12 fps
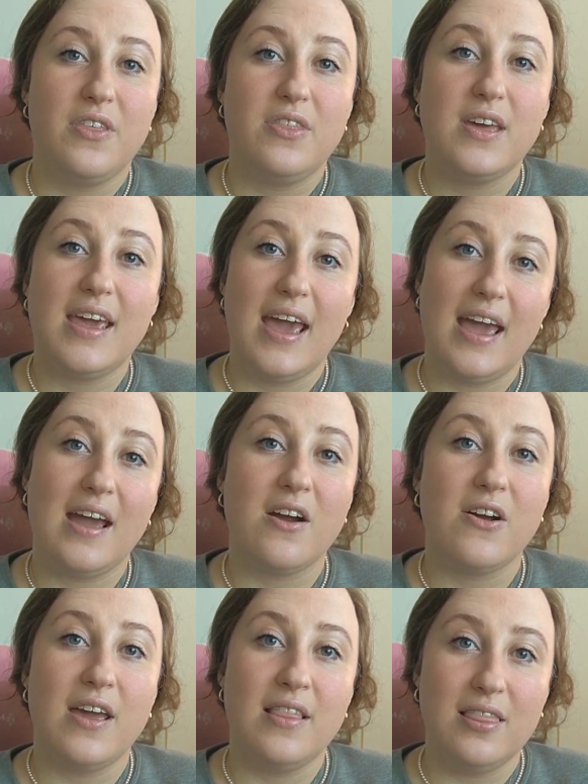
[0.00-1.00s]
the care
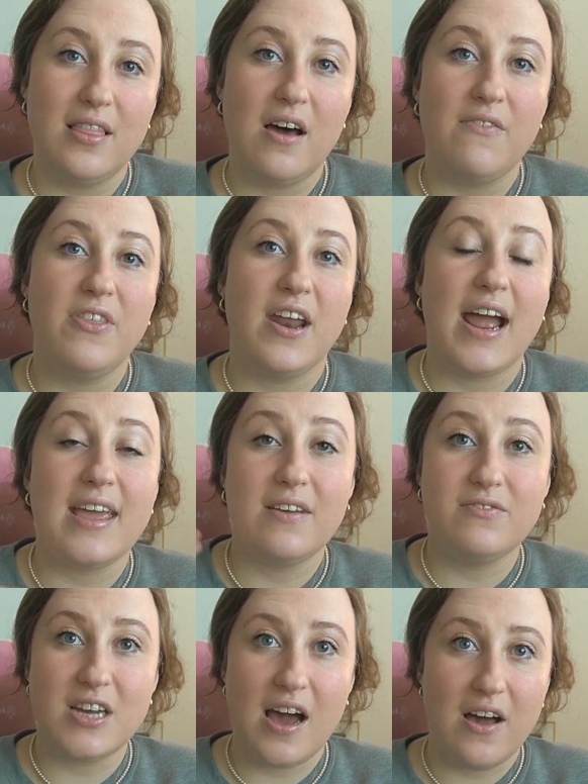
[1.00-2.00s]
and love that I
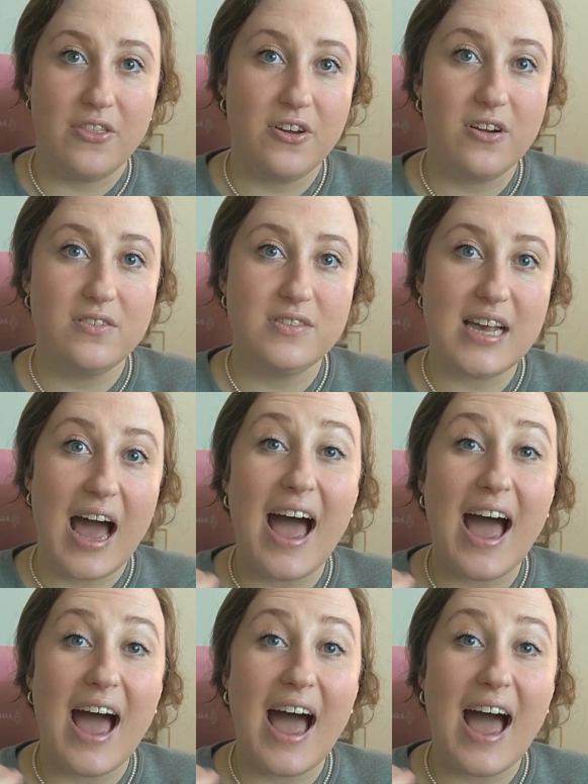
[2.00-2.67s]
give to others.